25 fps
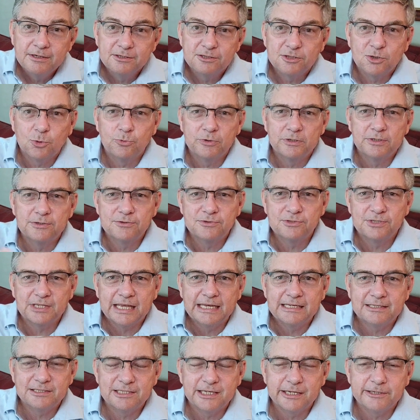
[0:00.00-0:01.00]
So what does
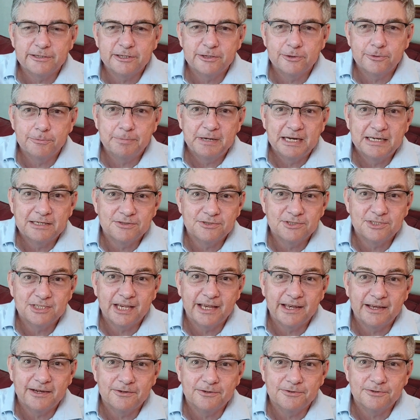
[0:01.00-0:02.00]
that tell you about
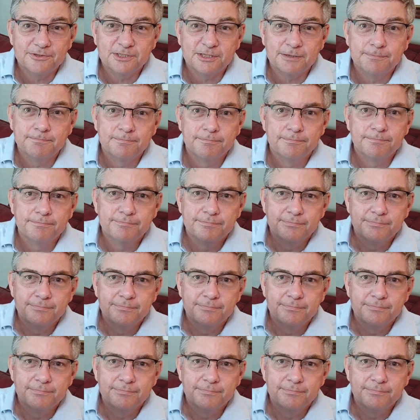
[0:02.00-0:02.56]
sales?